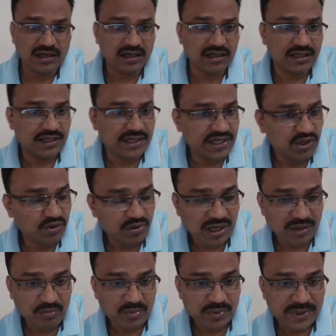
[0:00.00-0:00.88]
a new
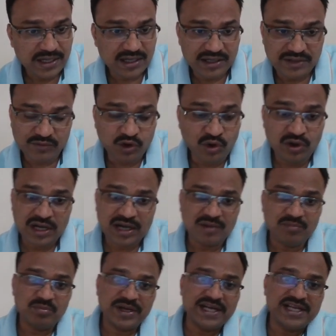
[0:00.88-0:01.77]
company, old
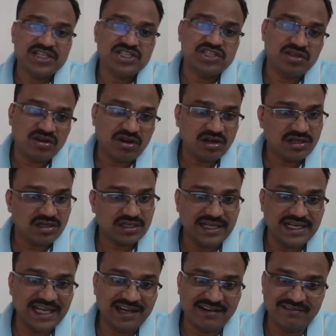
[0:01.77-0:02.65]
company is not
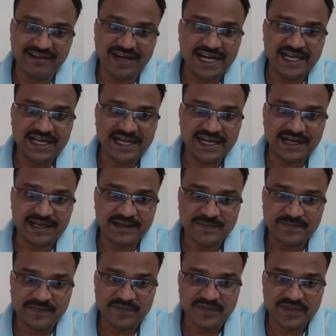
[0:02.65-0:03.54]
liquidated,
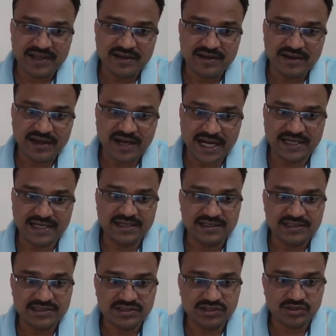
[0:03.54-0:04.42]
right?
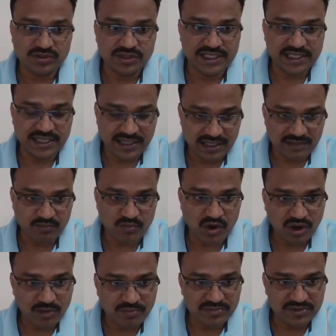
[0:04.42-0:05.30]
So here
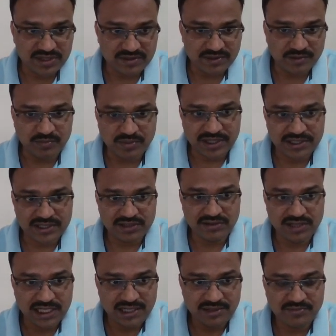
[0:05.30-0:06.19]
for uh,
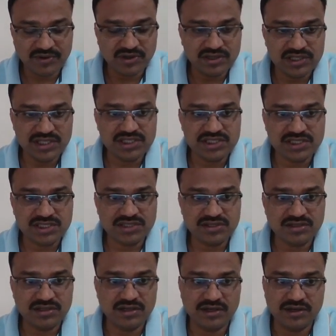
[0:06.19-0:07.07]
particularly for
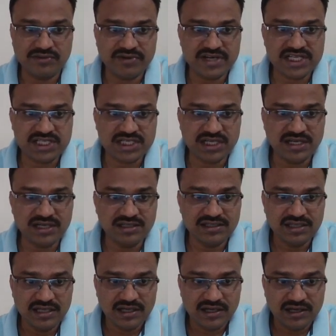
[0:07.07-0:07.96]
this uh,
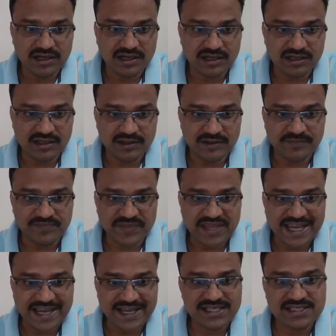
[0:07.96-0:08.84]
question, uh,
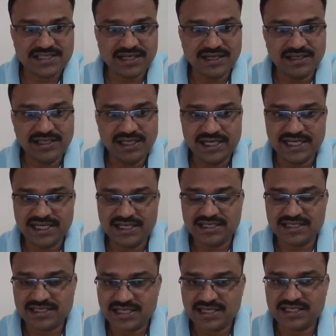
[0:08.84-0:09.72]
external
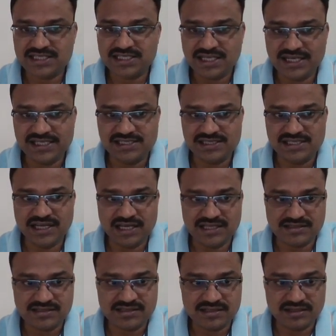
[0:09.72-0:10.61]
reconstruction is the
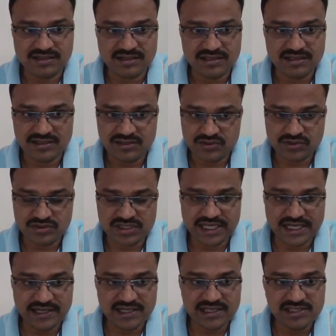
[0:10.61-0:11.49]
answer. So
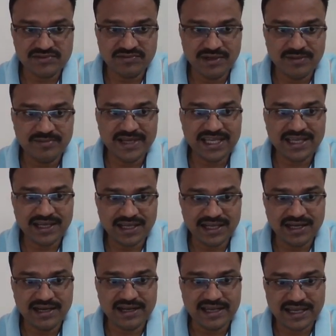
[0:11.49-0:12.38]
sentence will be
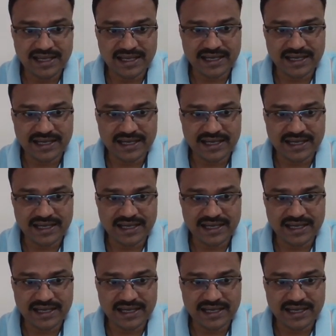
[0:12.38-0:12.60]
in